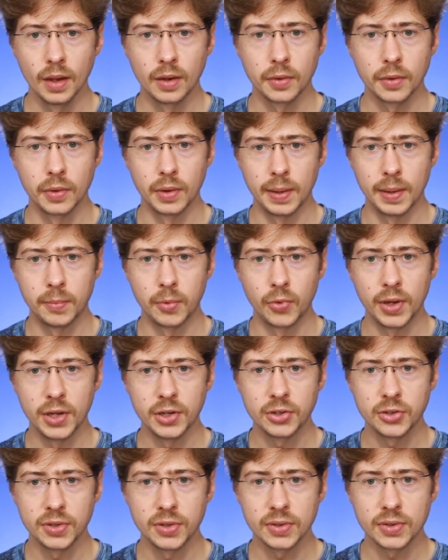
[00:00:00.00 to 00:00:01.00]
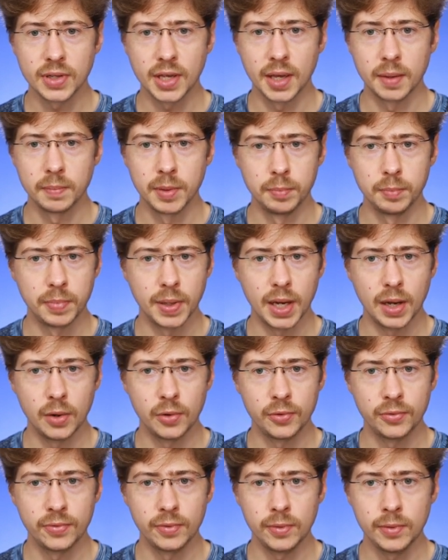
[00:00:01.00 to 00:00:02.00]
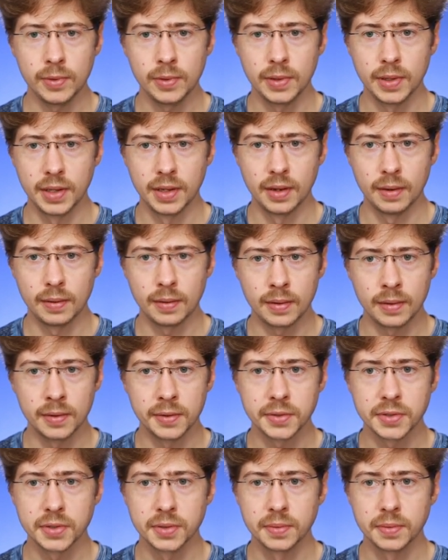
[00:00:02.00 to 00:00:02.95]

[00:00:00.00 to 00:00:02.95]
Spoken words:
Collaborations can be powerful in art,